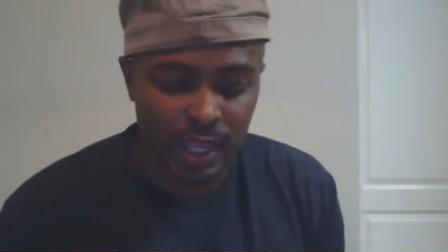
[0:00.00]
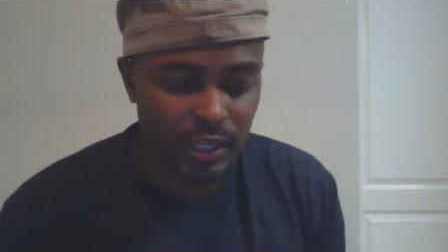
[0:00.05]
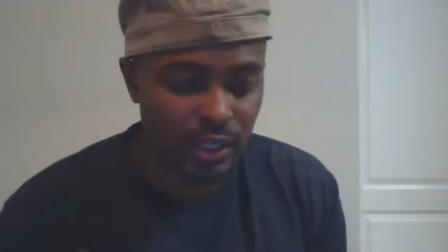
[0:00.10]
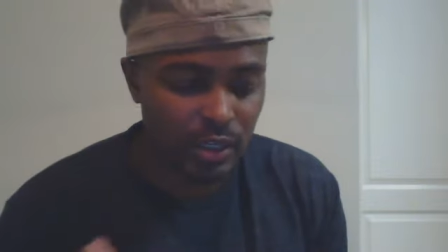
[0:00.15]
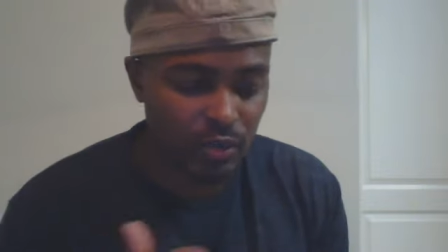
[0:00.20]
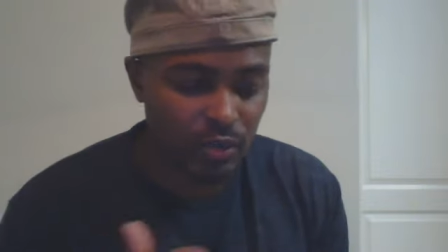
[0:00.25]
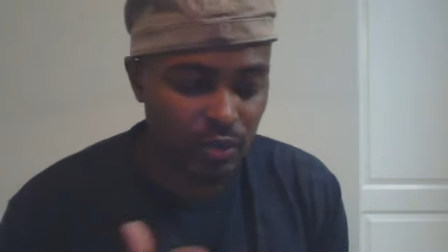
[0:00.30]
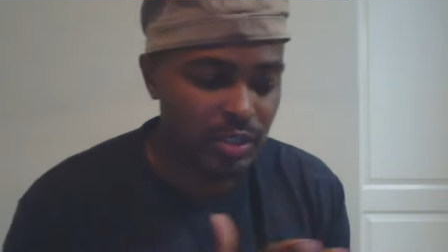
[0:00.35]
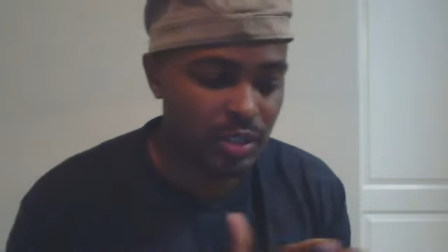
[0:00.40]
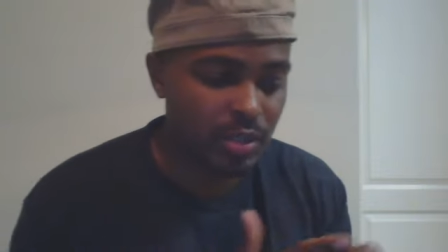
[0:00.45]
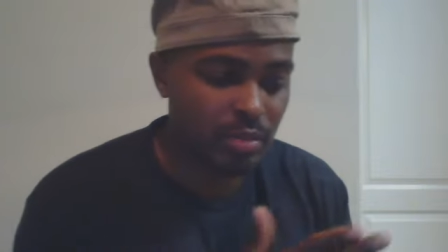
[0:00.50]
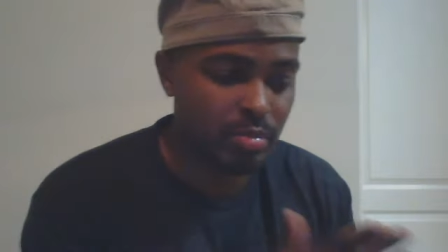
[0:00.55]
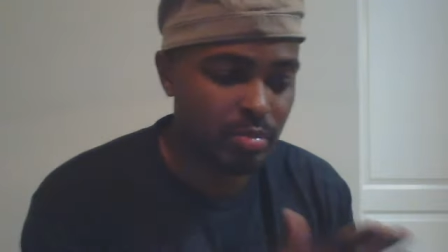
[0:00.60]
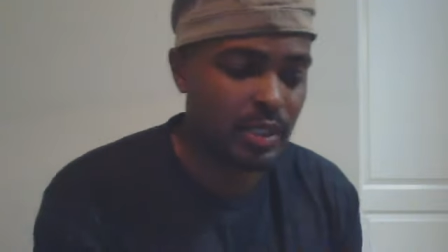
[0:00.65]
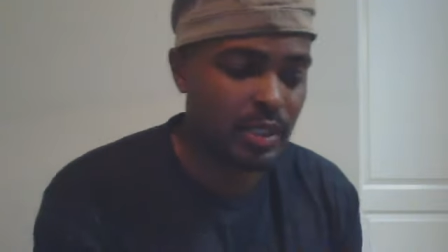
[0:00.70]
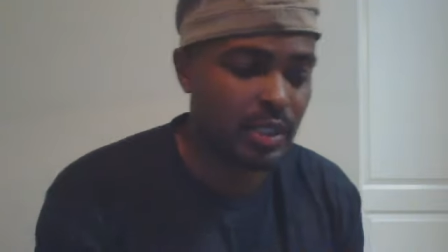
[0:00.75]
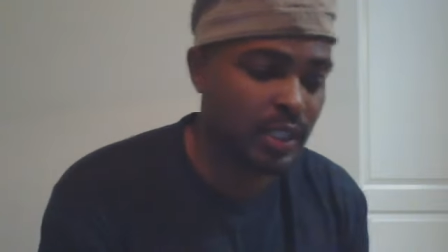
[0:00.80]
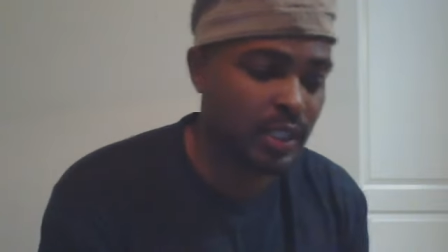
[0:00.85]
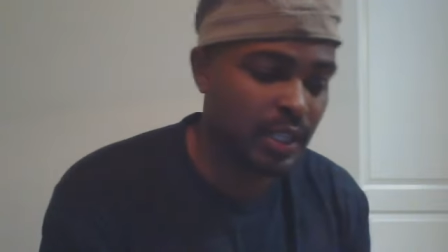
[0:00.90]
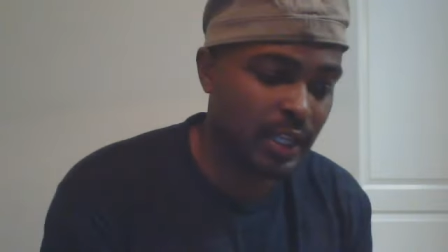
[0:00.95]
ignorant to
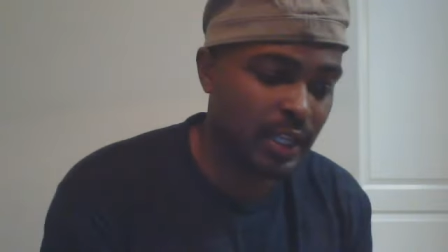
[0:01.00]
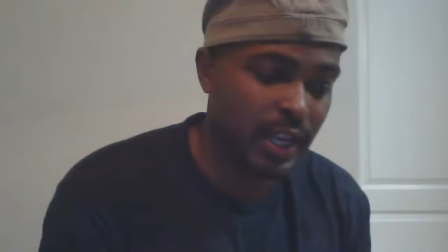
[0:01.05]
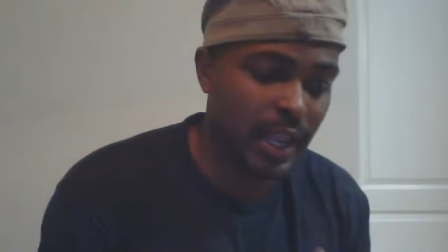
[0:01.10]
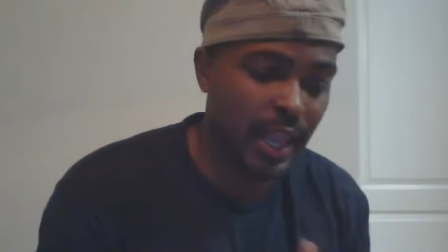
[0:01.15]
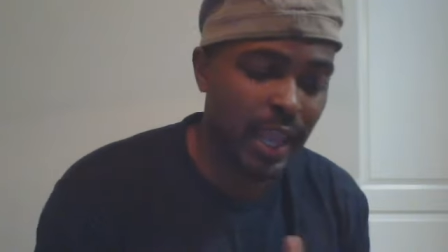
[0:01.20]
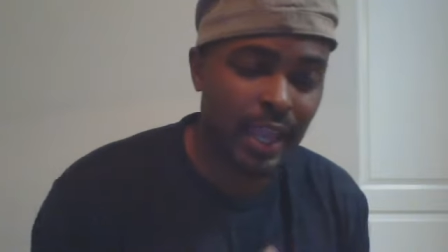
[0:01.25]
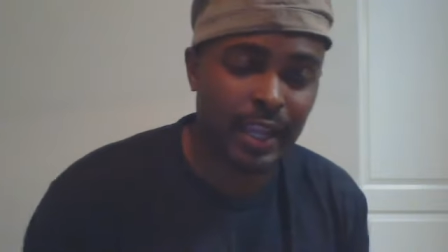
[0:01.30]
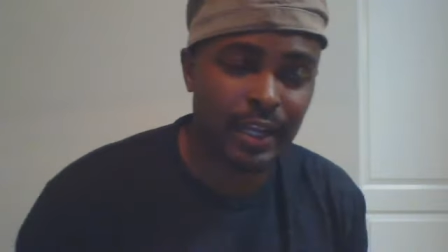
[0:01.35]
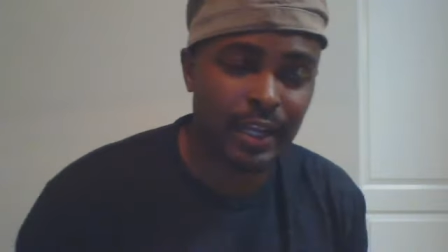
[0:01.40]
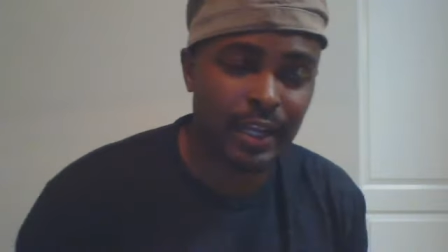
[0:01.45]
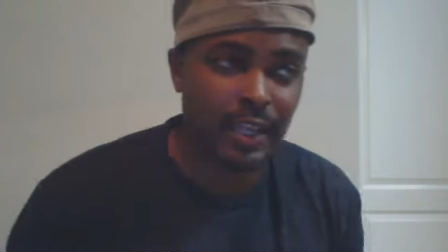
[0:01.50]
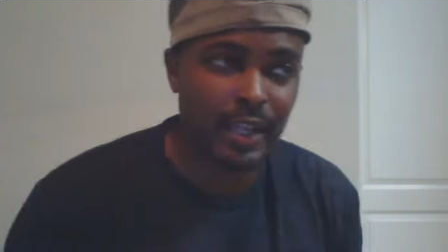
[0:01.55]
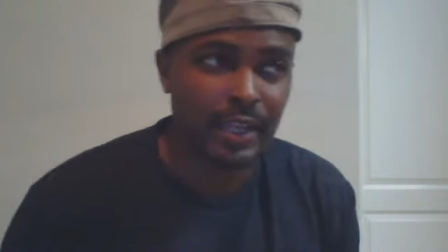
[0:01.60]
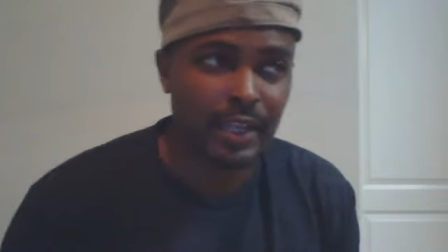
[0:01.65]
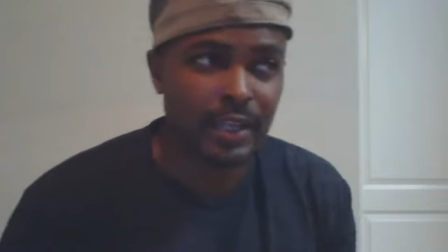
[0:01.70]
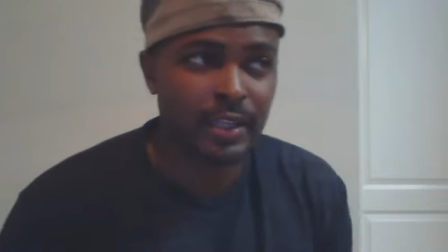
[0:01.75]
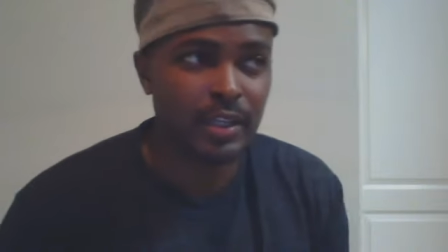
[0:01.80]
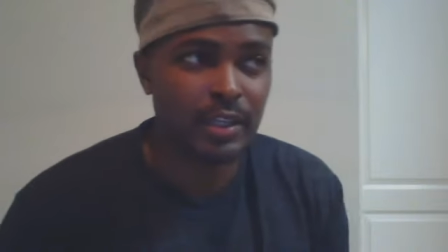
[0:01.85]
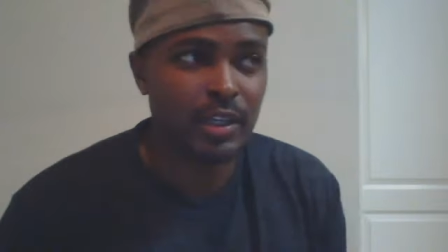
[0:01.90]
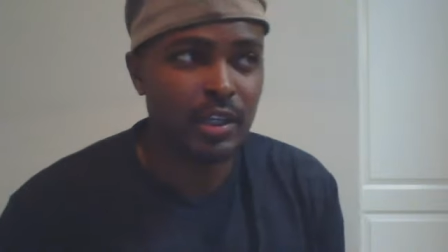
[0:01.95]
be and then acting
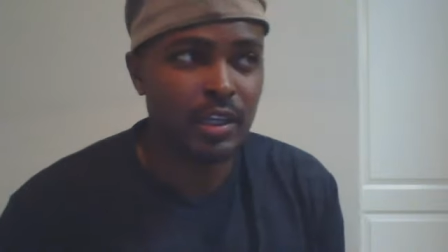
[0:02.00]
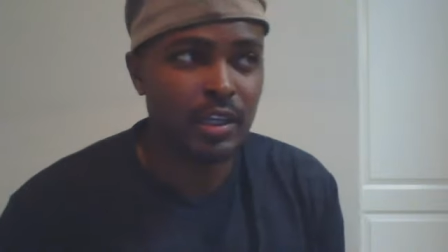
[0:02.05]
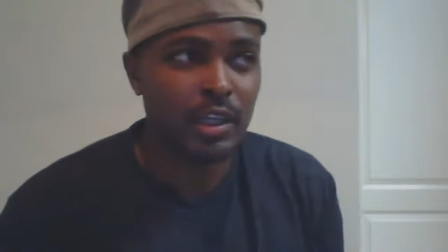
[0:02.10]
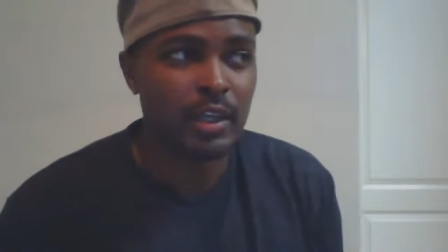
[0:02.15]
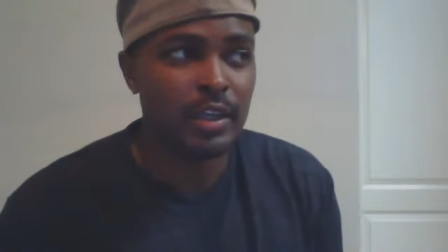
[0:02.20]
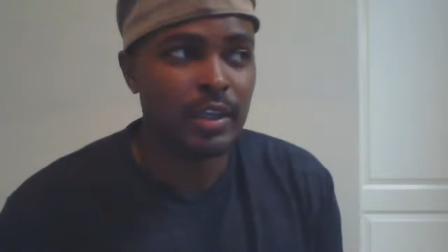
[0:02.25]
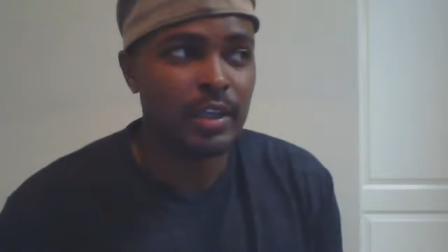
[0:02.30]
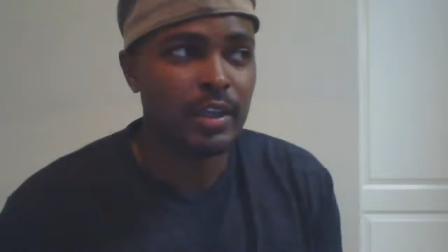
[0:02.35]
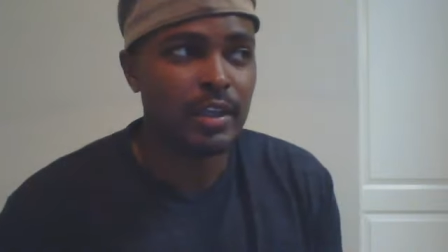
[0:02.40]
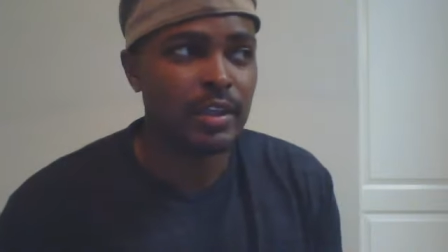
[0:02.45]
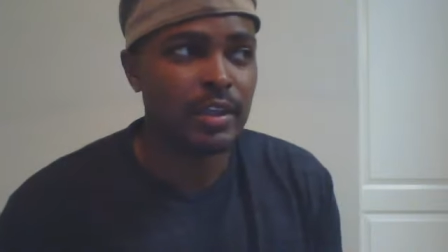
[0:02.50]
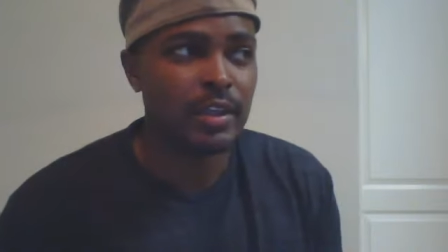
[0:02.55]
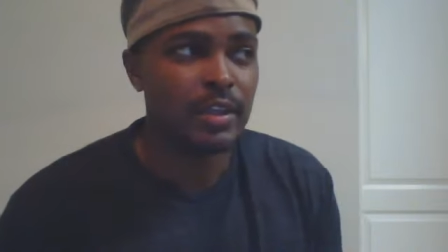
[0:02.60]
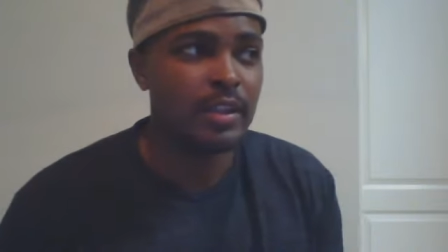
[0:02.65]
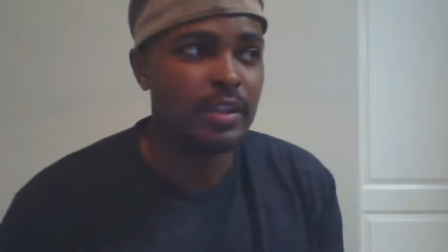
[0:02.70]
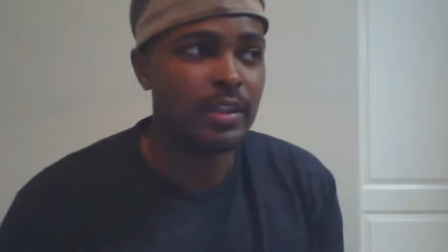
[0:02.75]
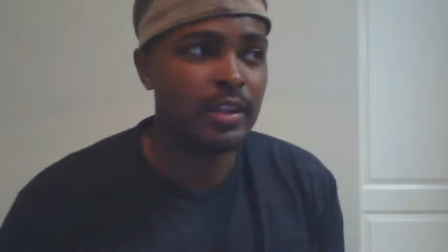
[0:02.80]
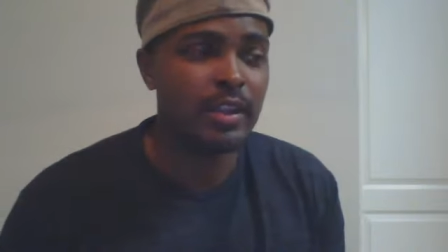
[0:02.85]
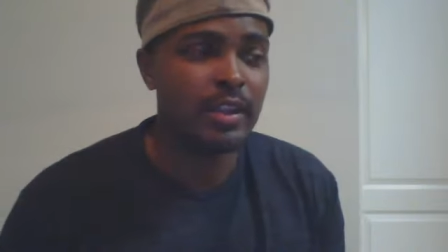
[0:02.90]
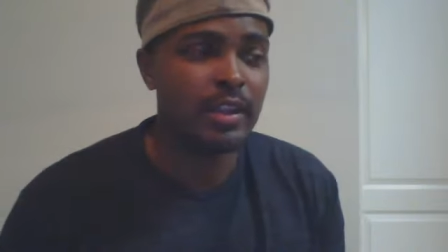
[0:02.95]
like
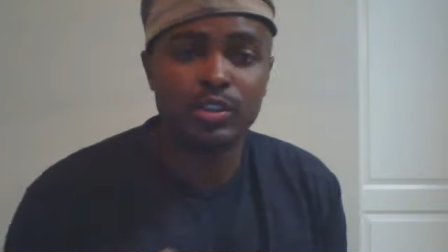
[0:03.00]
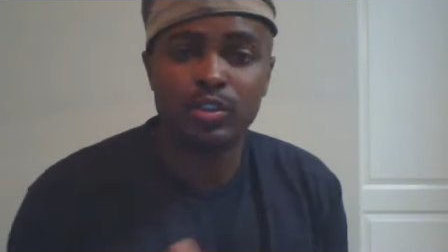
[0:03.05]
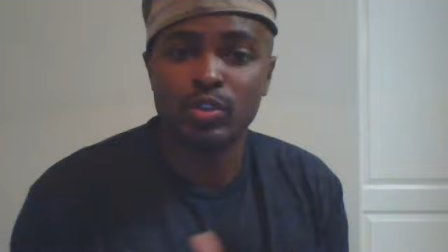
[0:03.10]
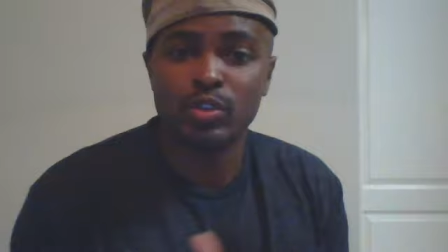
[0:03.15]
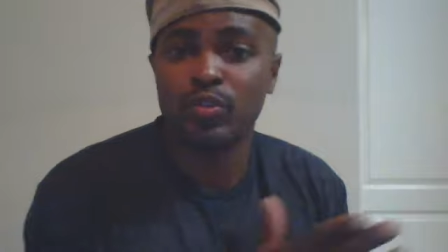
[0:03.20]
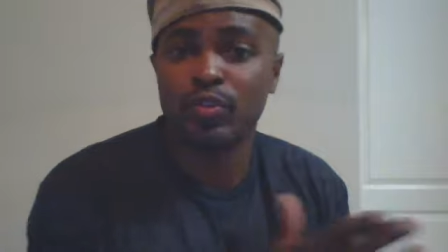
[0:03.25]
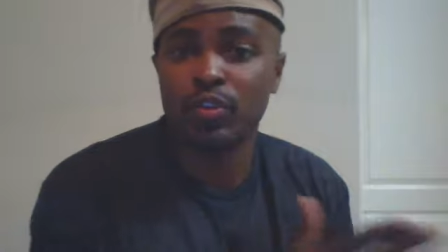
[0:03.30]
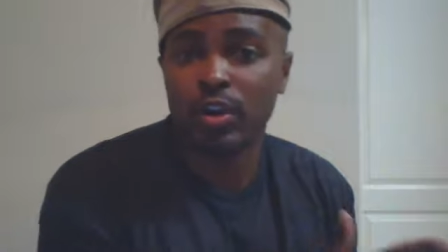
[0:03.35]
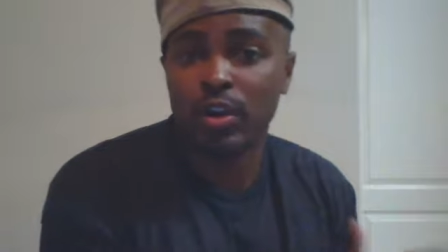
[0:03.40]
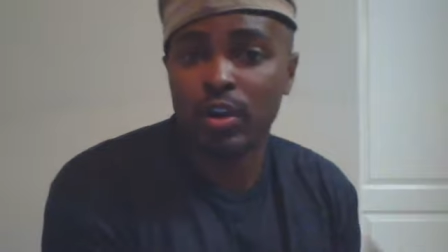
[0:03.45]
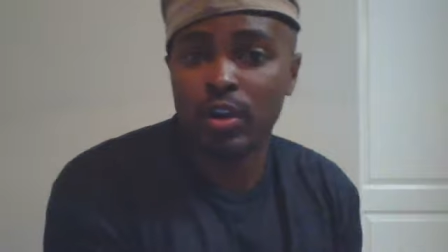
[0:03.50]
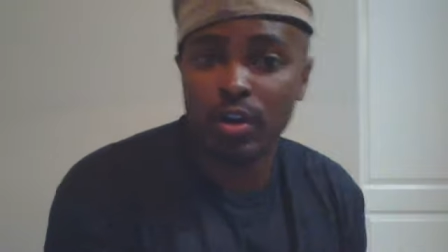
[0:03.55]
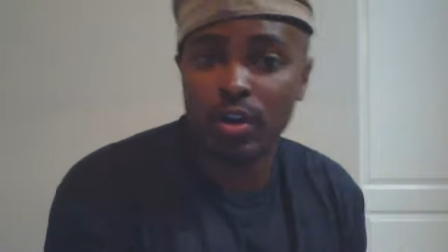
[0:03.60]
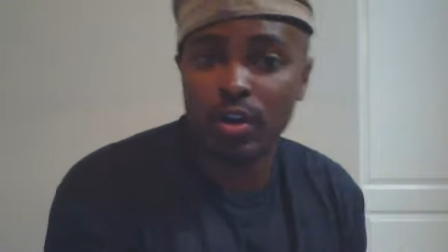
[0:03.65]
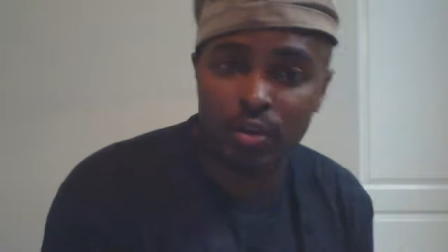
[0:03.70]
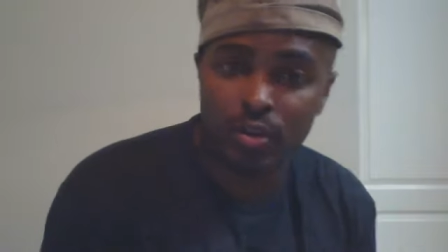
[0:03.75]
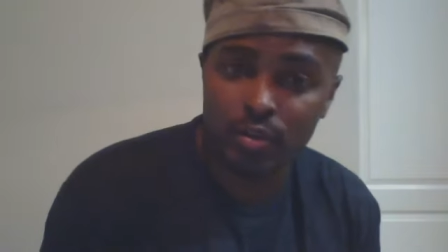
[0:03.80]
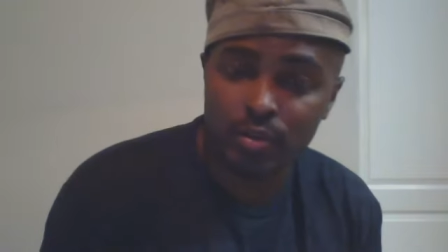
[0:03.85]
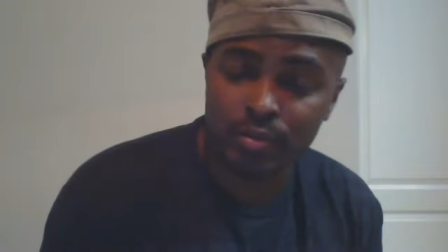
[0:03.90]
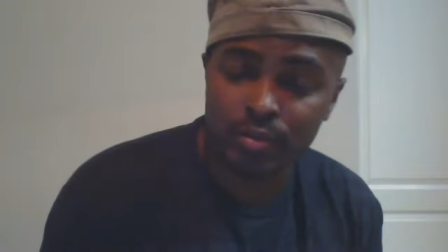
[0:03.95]
they're too far
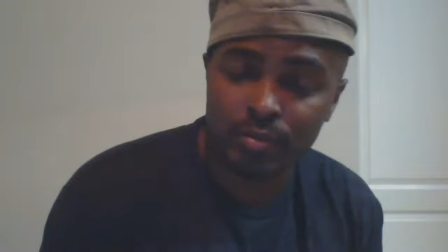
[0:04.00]
gone.